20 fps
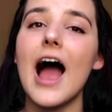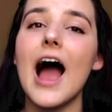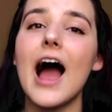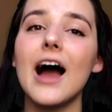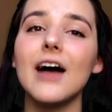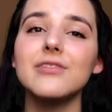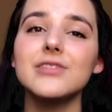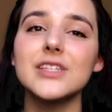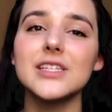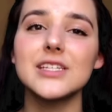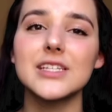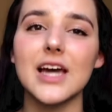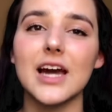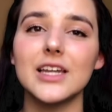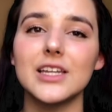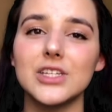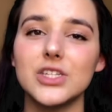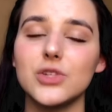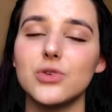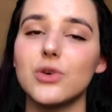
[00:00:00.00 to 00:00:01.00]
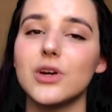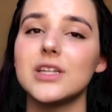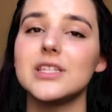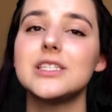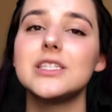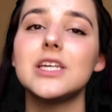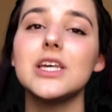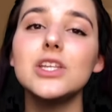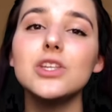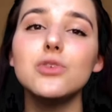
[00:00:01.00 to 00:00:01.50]
have decided to
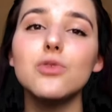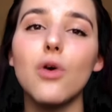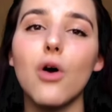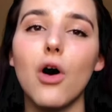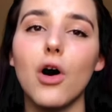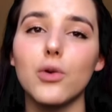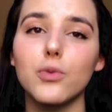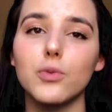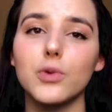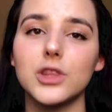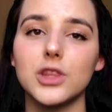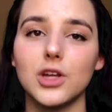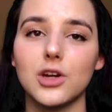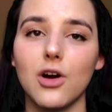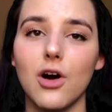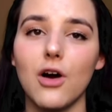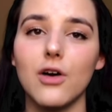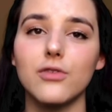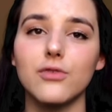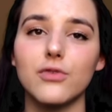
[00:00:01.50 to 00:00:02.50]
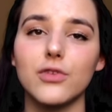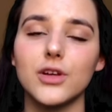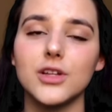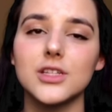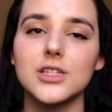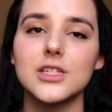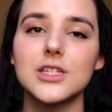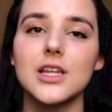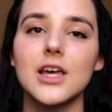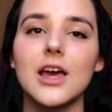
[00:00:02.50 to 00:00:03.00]
continue on with the
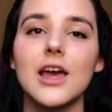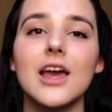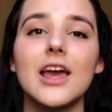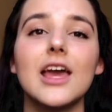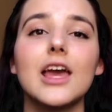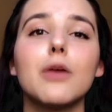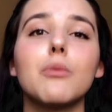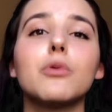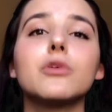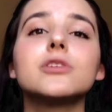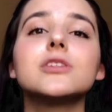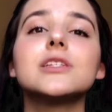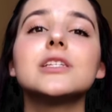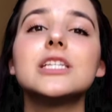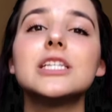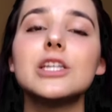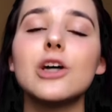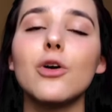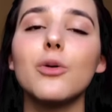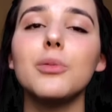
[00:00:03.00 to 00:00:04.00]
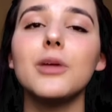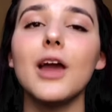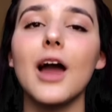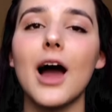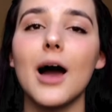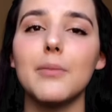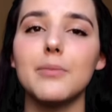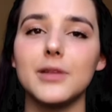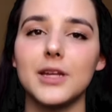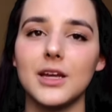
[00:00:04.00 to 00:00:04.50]
conference. It will still be
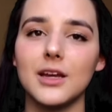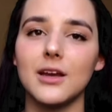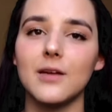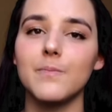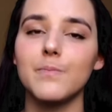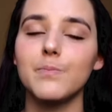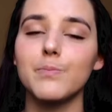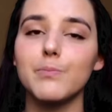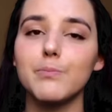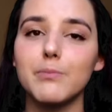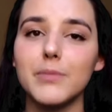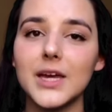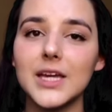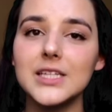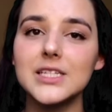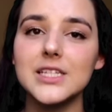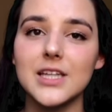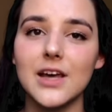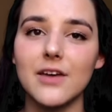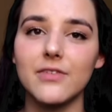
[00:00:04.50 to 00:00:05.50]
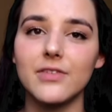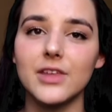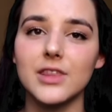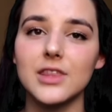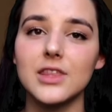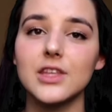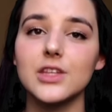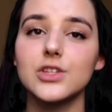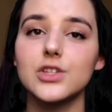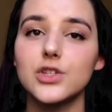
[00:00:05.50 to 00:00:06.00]
happening May
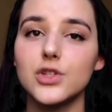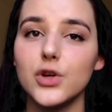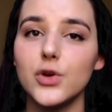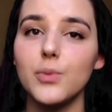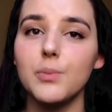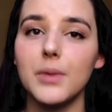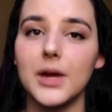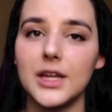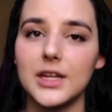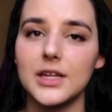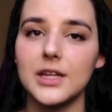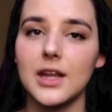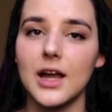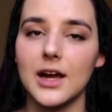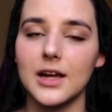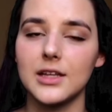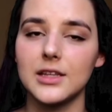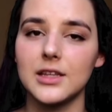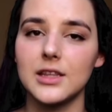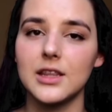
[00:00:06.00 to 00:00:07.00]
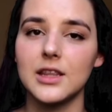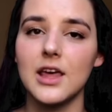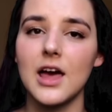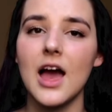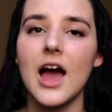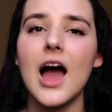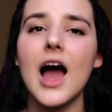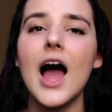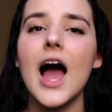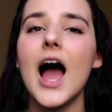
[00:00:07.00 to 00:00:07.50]
7th to May 9th.
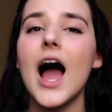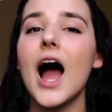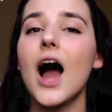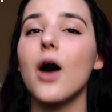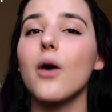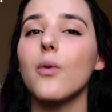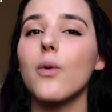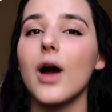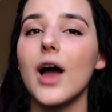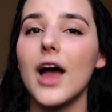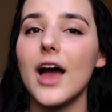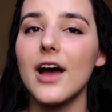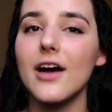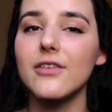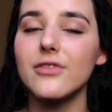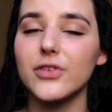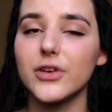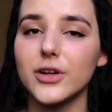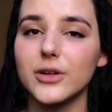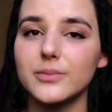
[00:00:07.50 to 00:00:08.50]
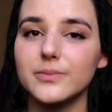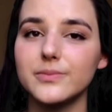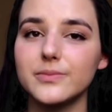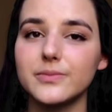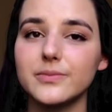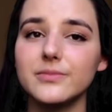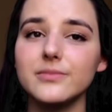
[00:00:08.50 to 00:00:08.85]
However,